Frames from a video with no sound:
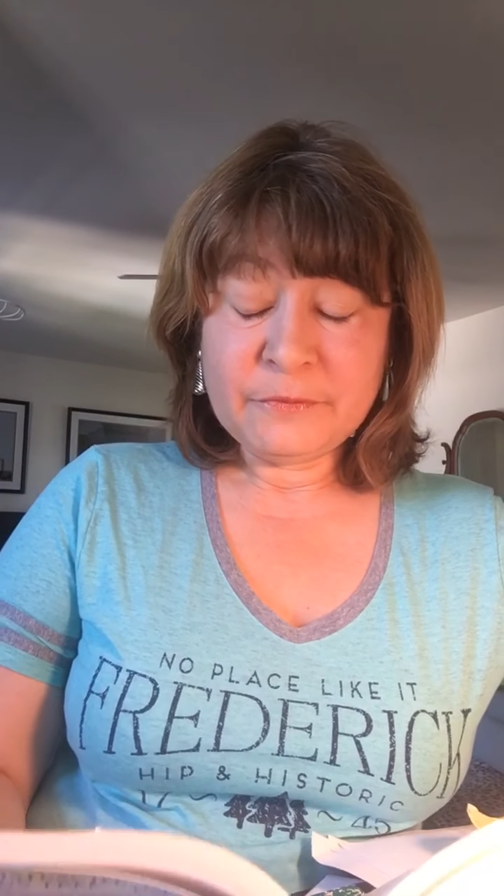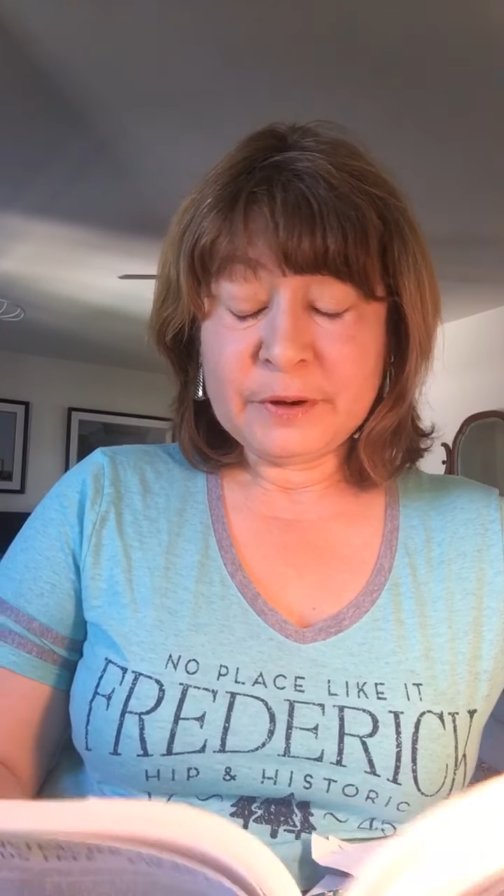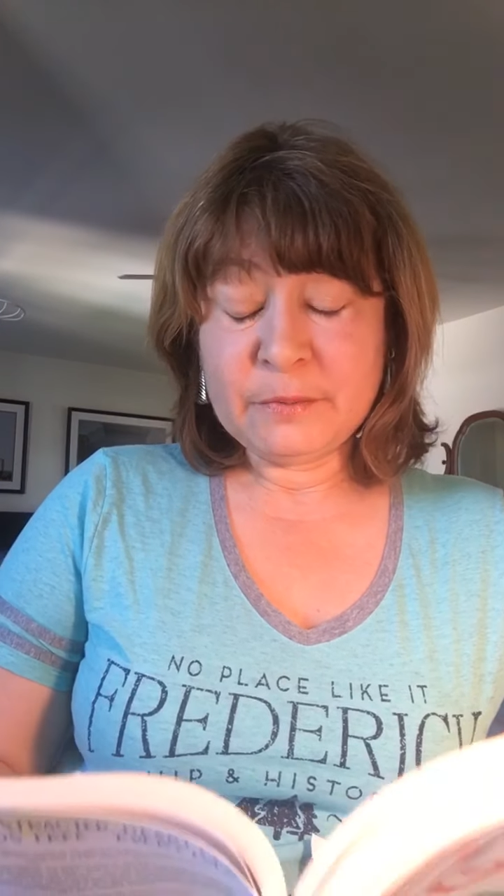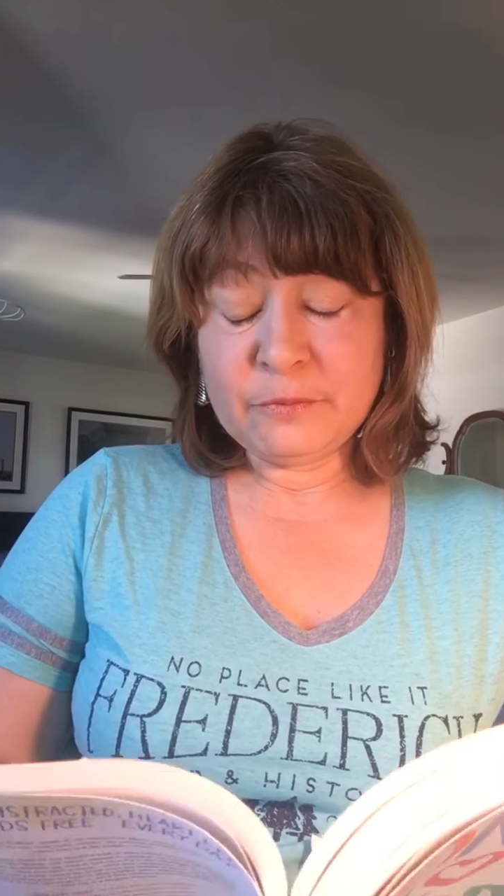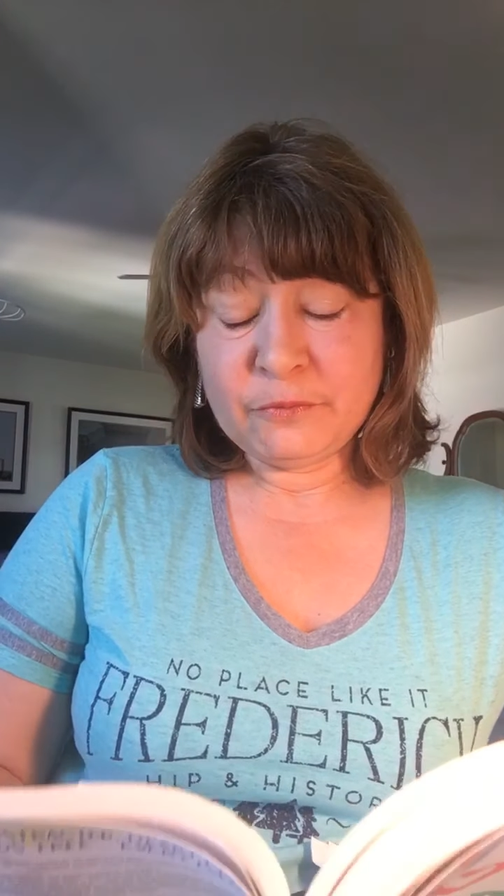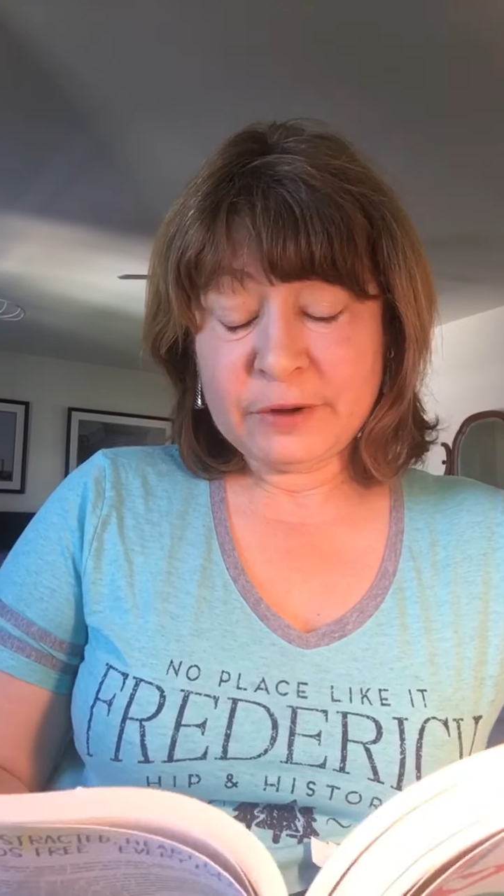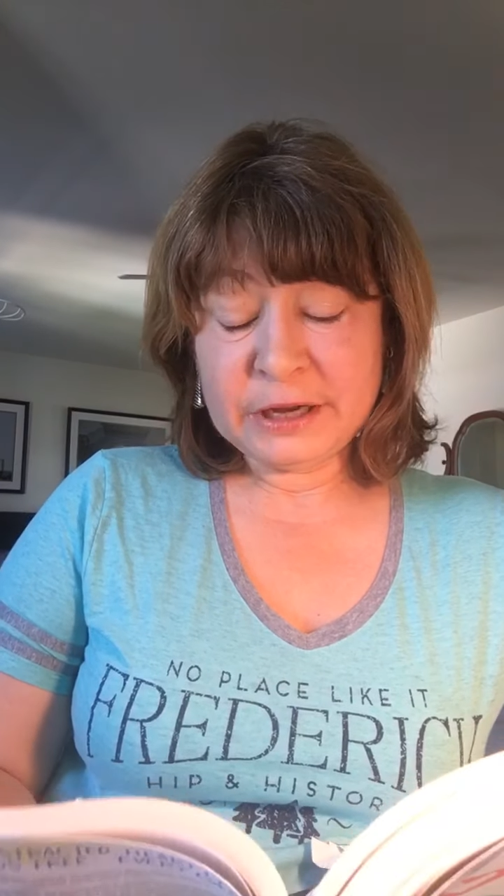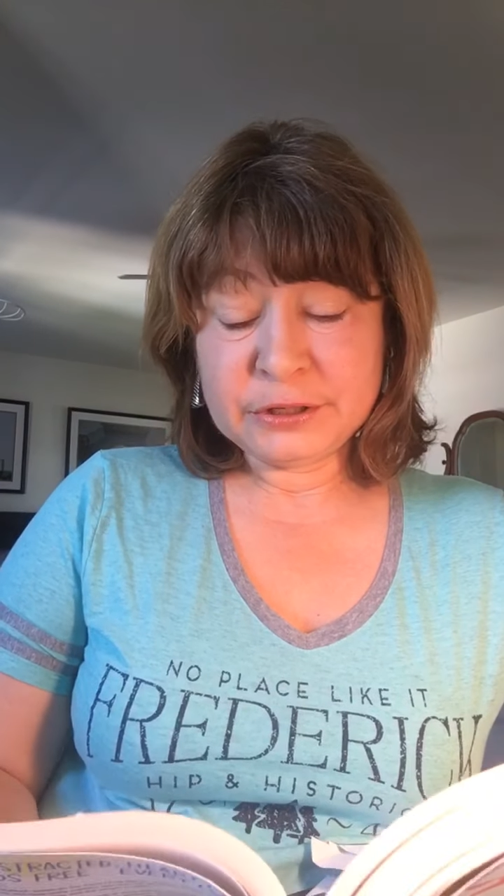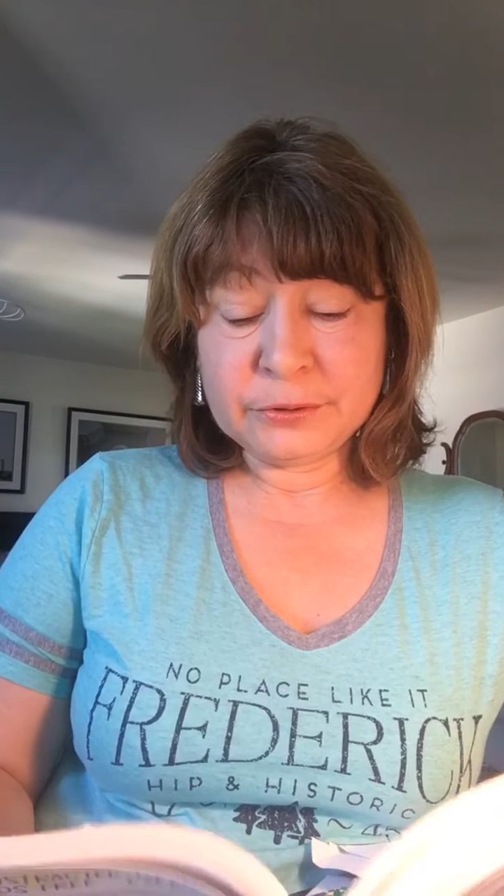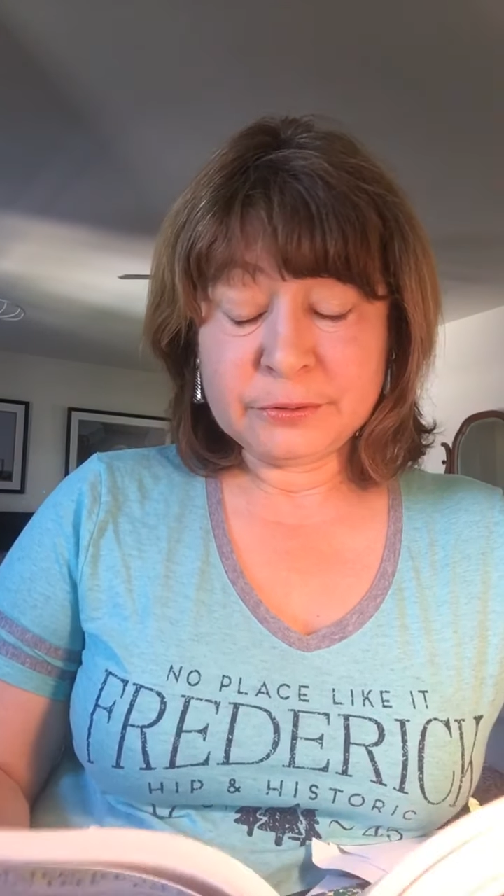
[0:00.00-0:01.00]
from
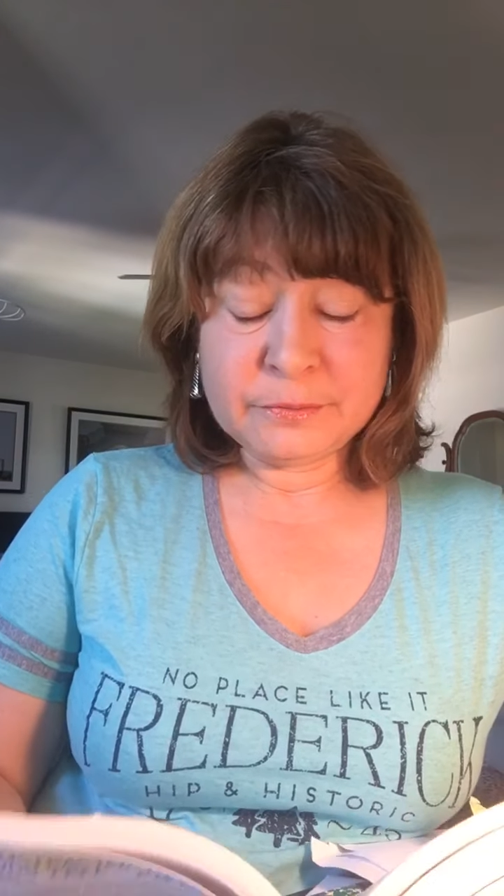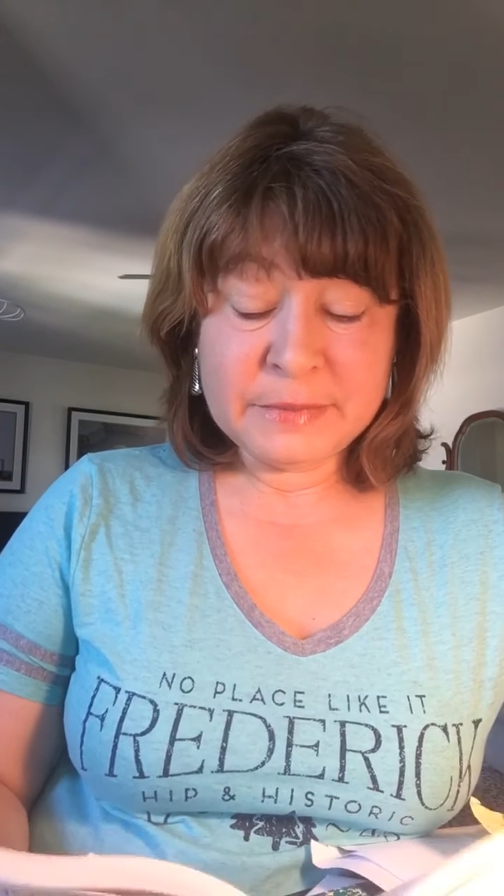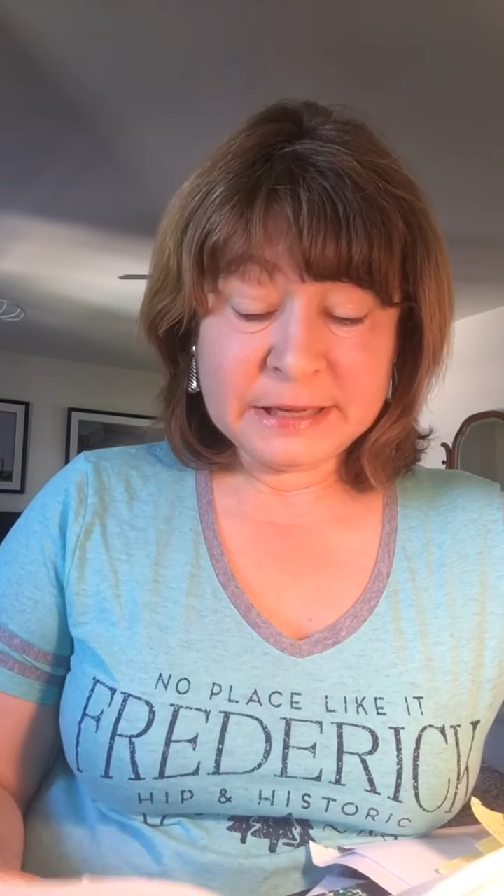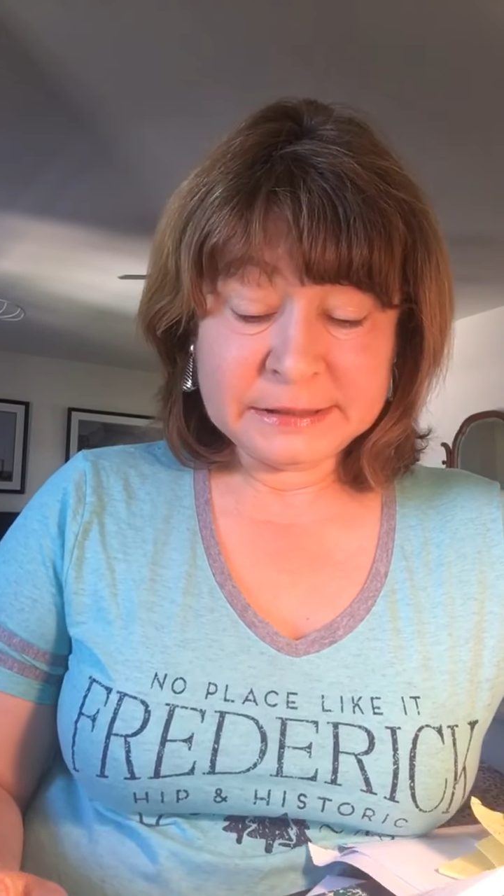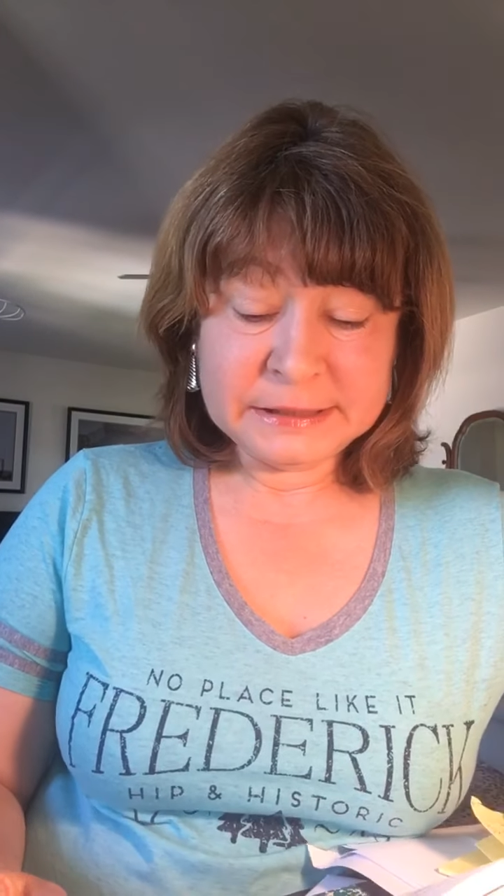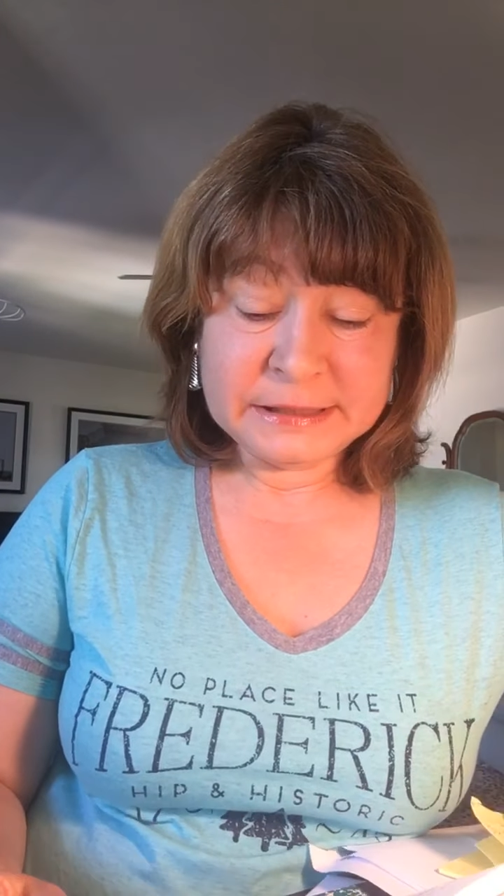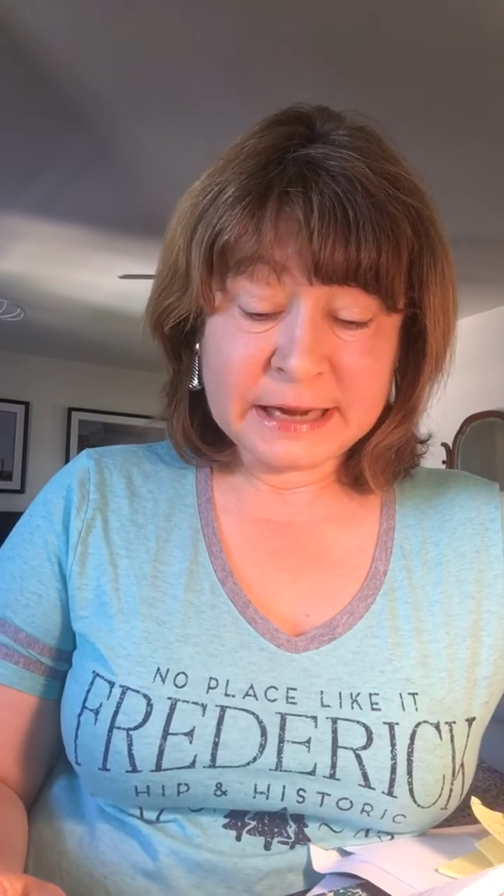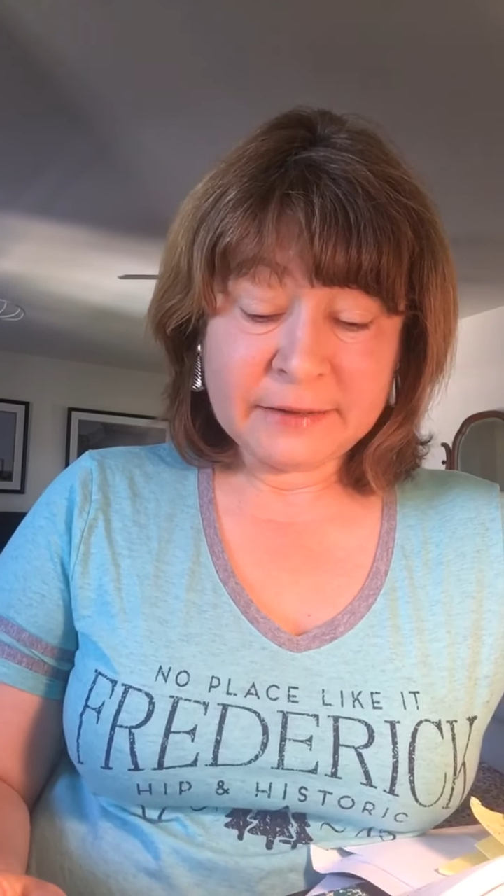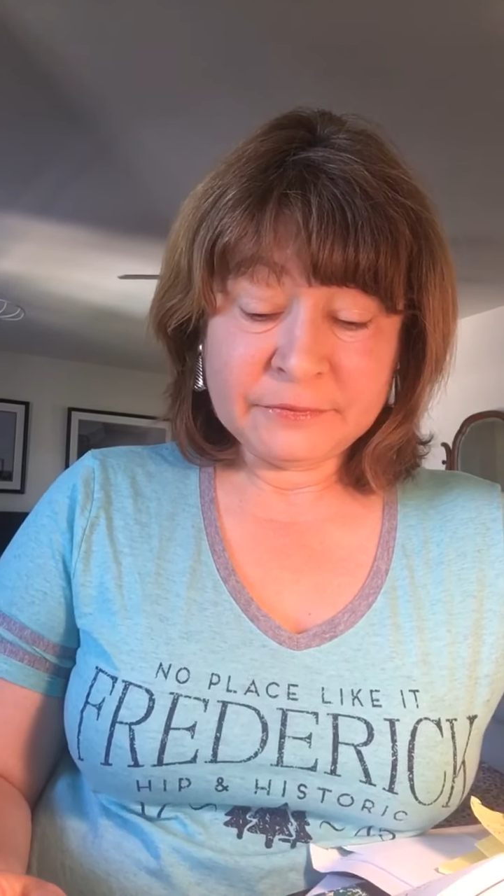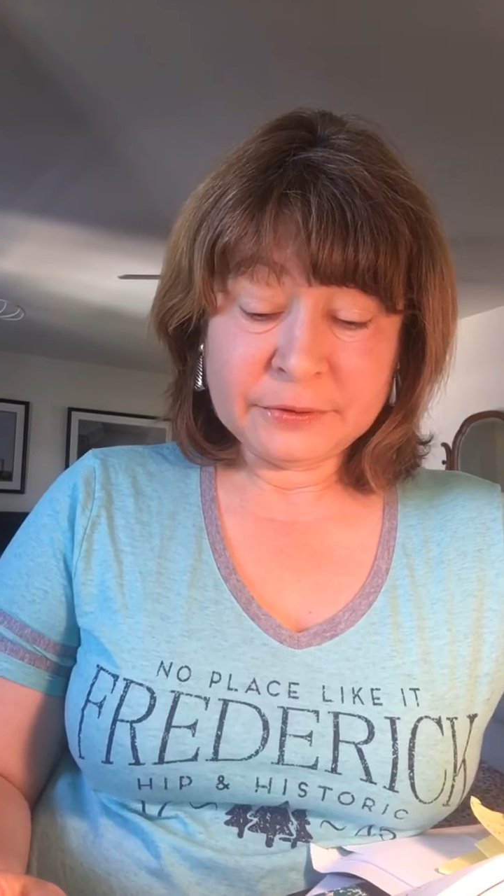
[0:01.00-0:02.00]
Rachel Macy
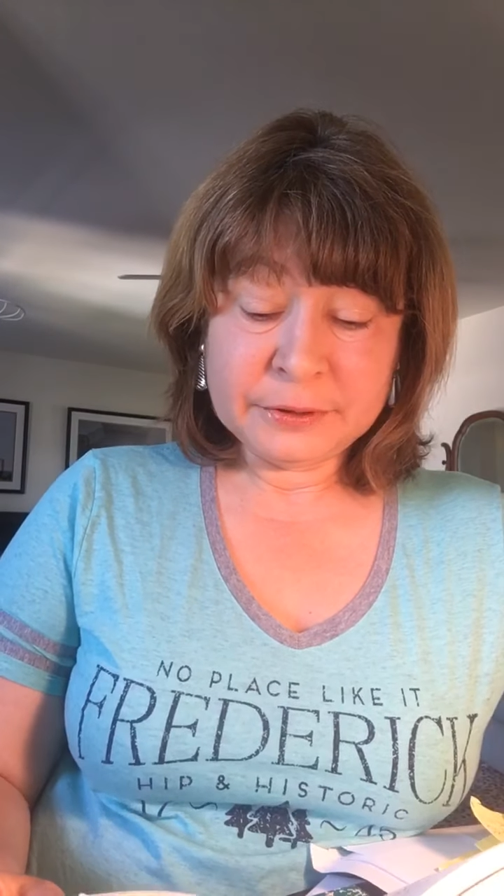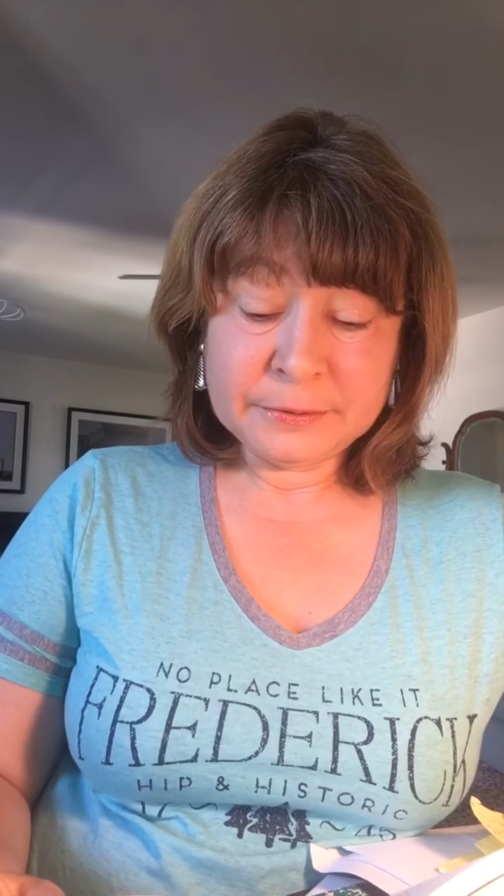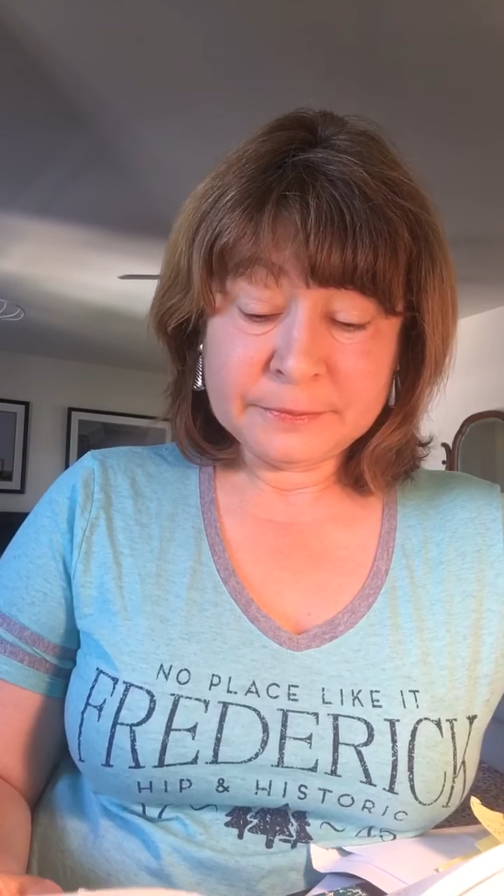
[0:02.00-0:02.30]
Stafford.